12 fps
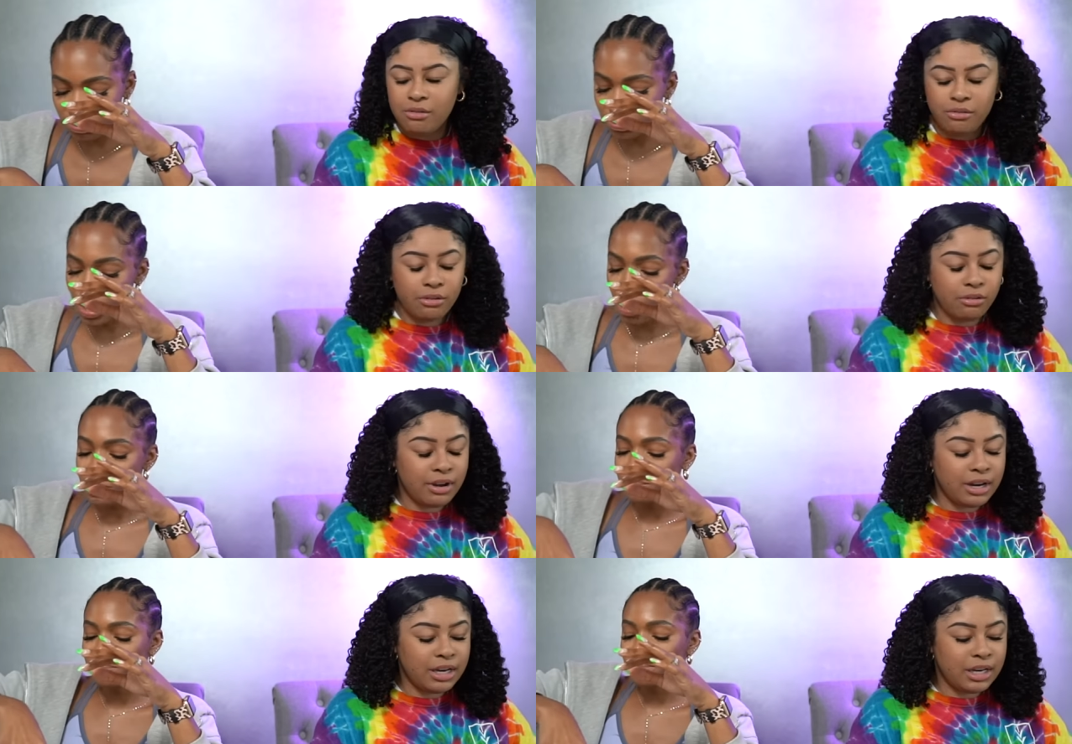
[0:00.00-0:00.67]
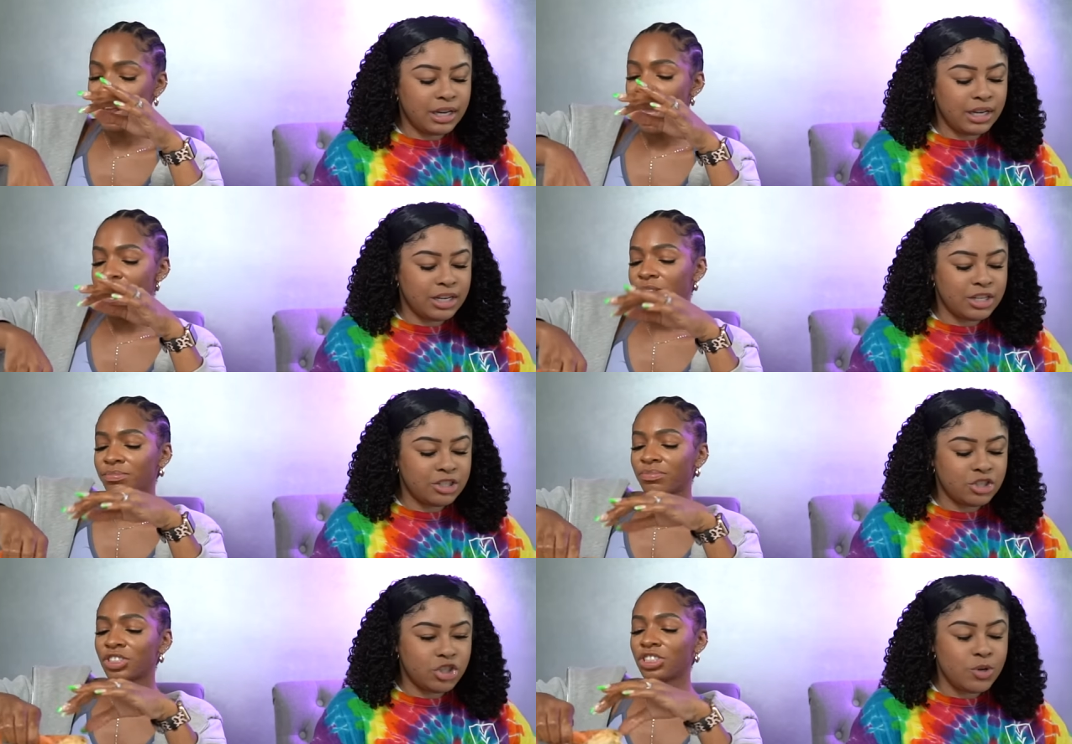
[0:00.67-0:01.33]
Speaker 1: regretted it,
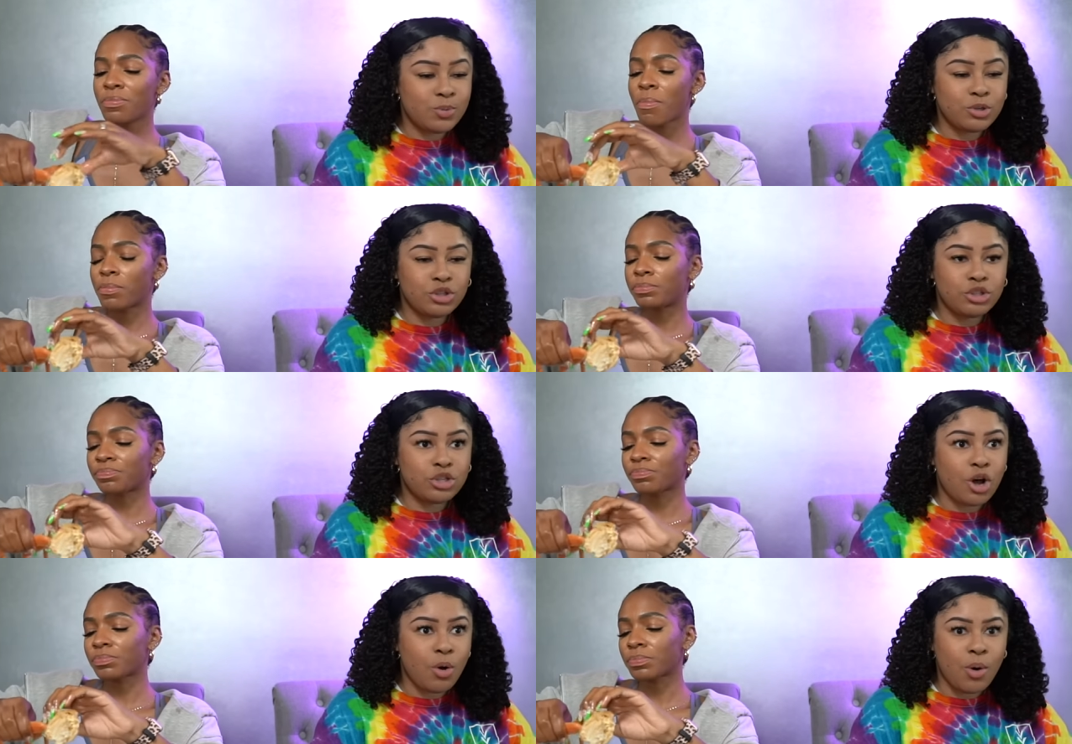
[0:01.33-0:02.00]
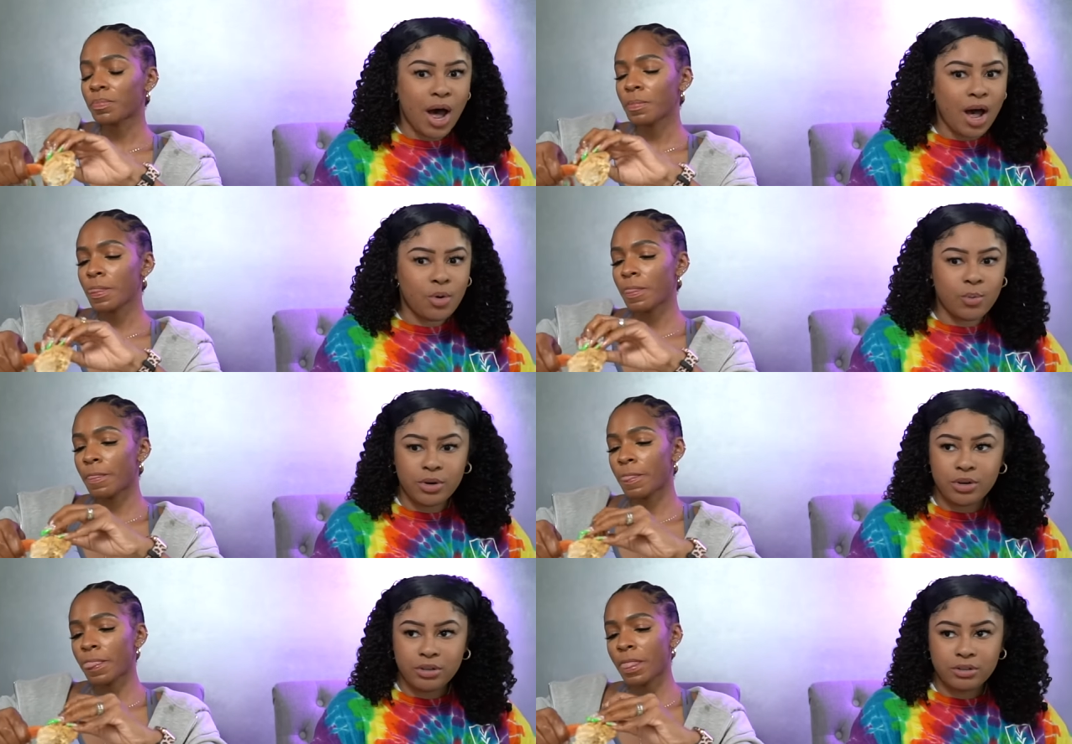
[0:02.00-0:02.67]
she was so
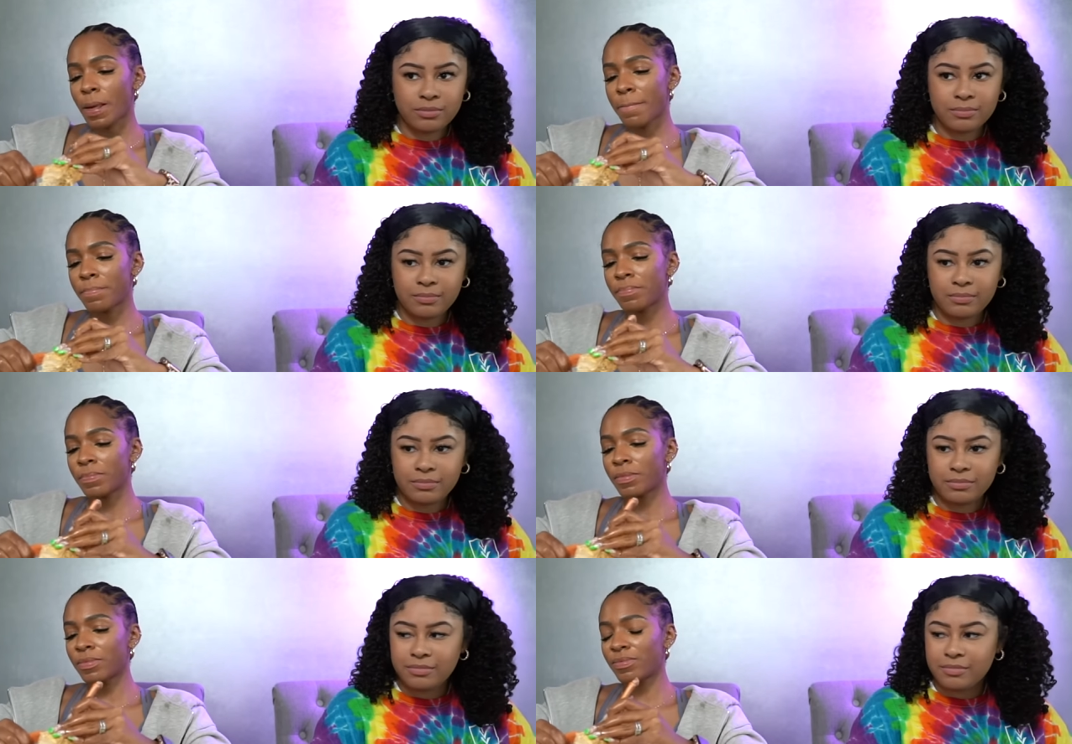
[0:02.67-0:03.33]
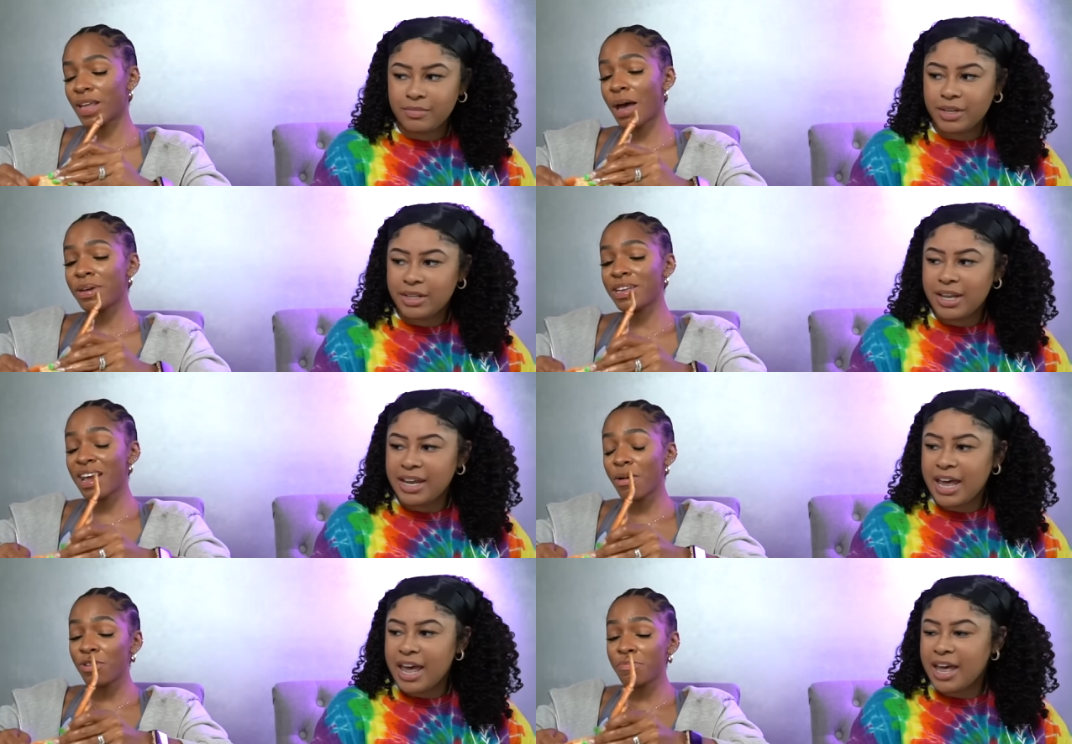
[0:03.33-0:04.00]
awkward.
Speaker 2: I mean,
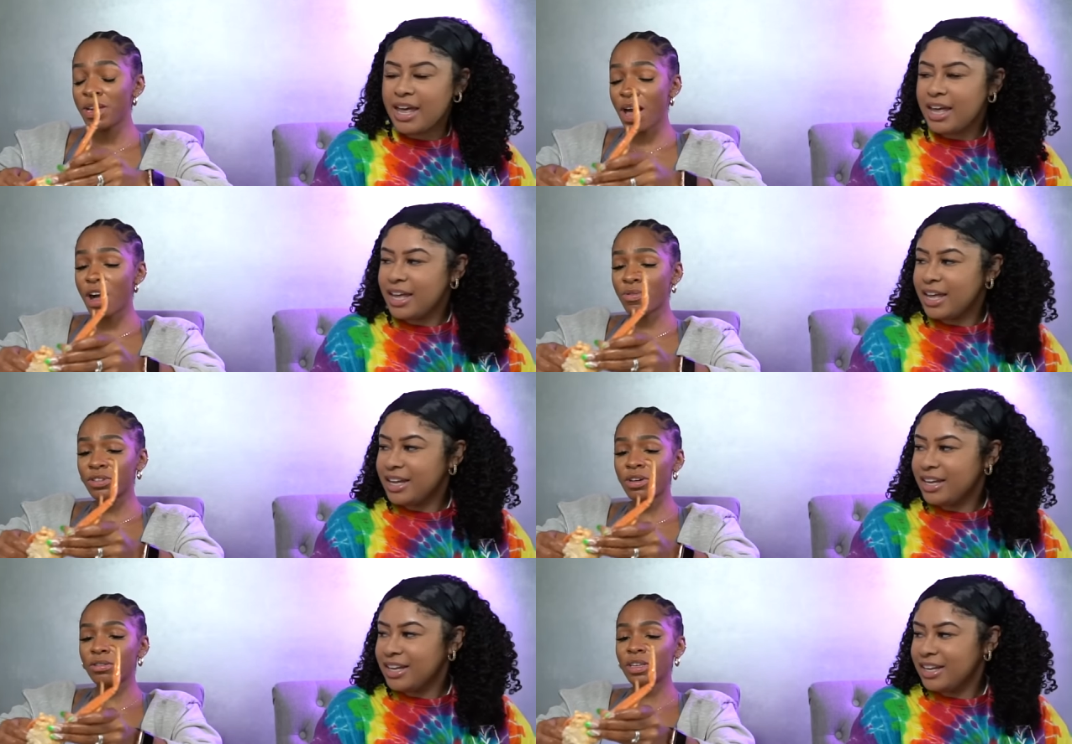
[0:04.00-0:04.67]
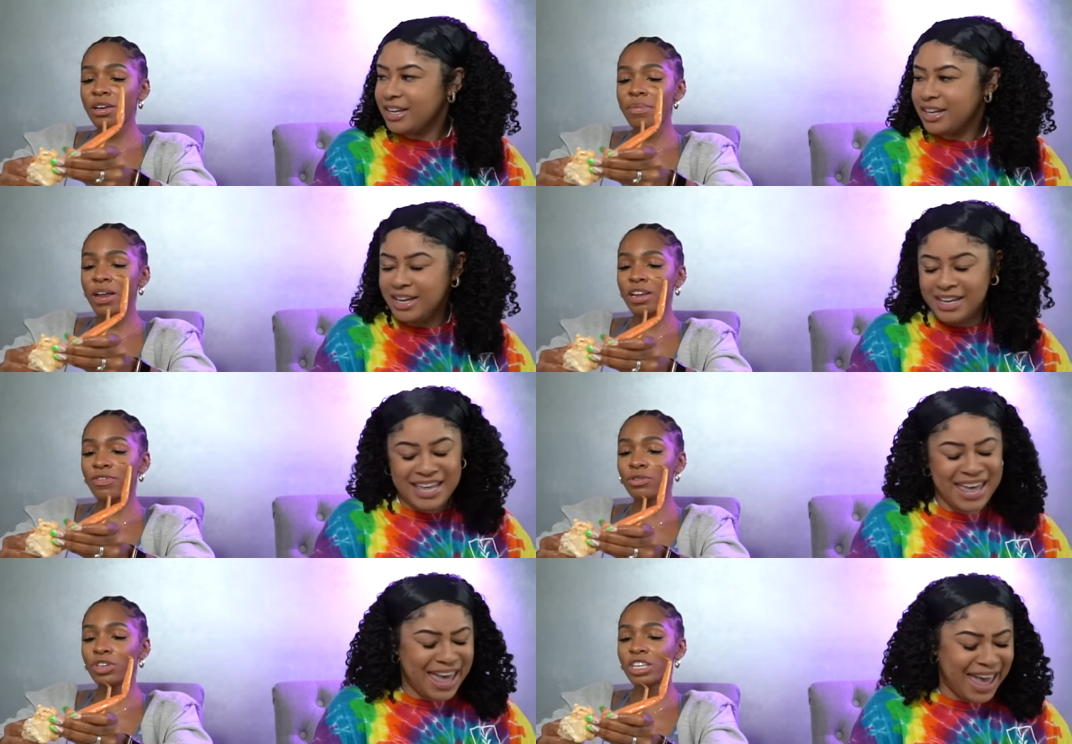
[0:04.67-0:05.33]
like, that would be awkward though. Think about
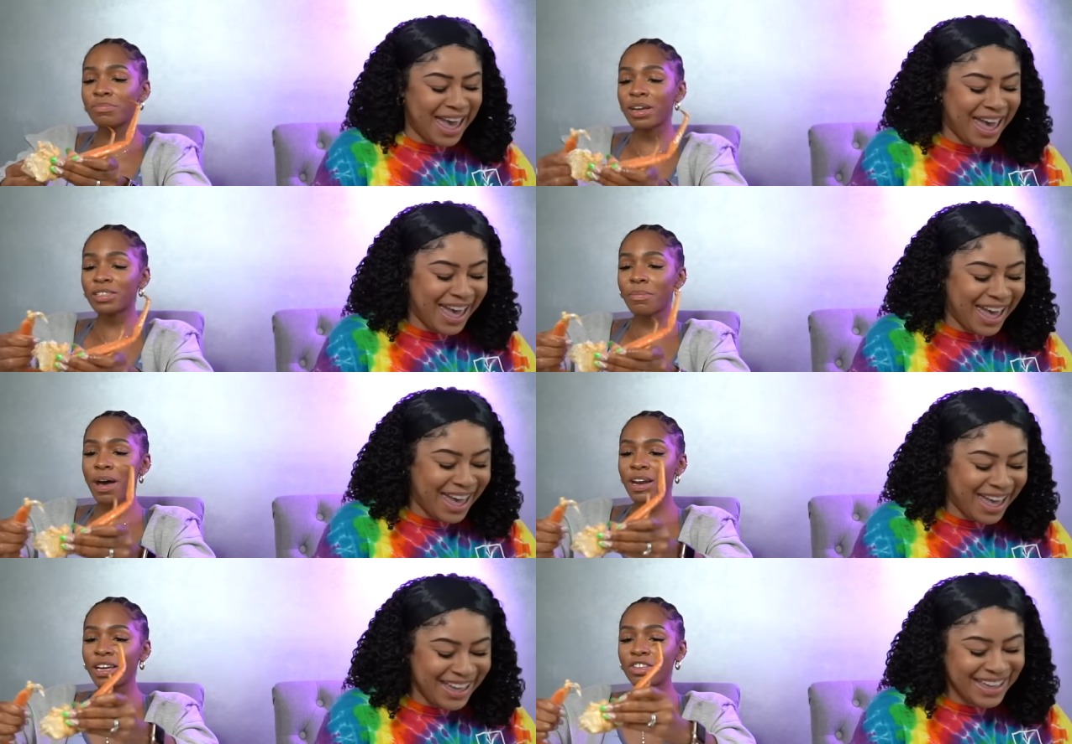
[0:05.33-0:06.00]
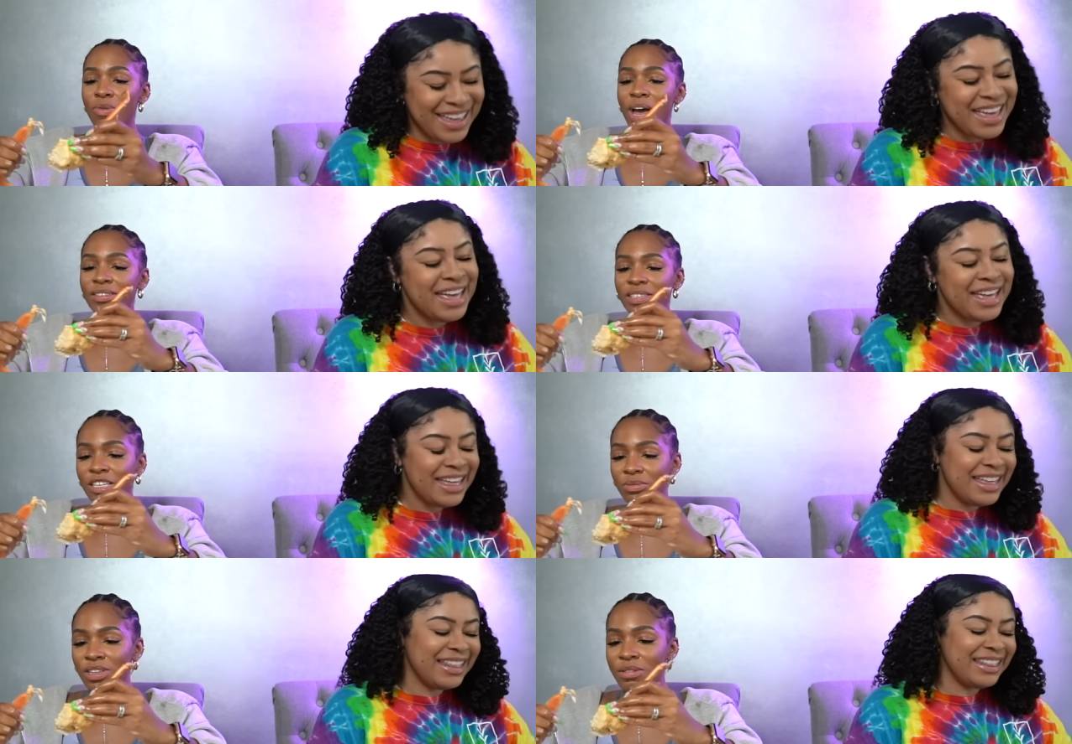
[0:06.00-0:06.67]
it. If you just met somebody and you had
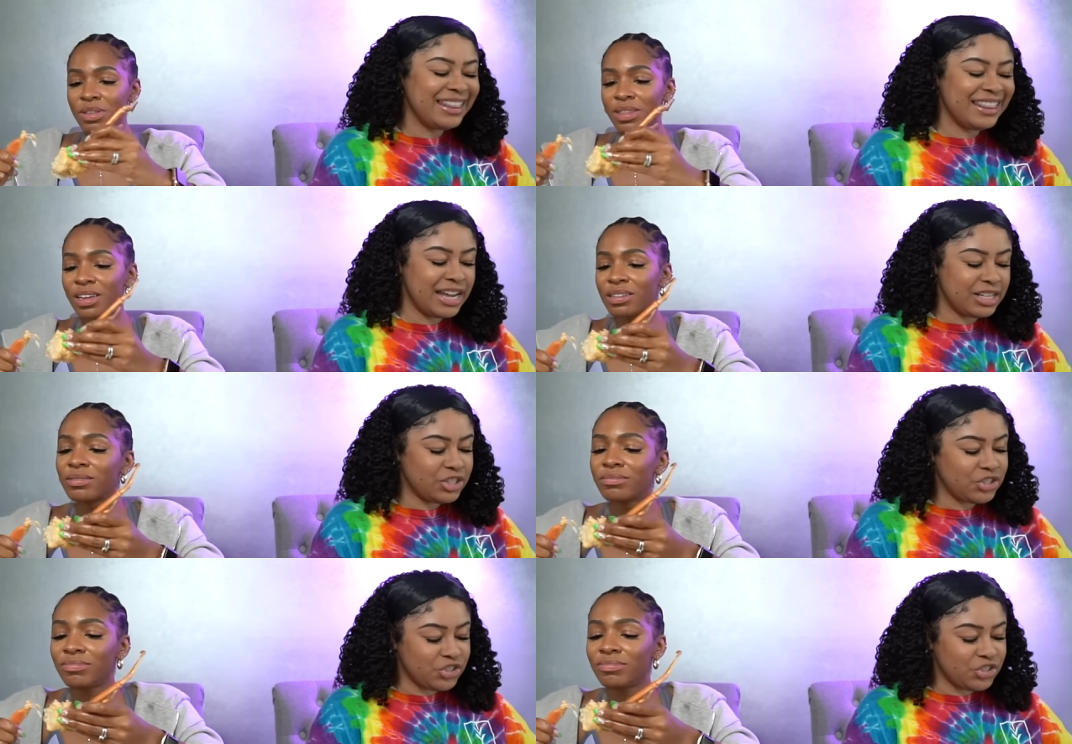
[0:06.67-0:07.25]
sex with them, and then